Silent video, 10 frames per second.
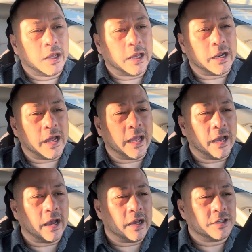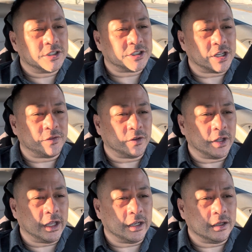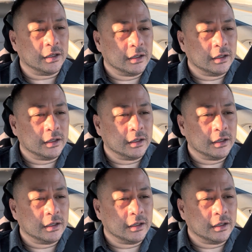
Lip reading: And I shuffle in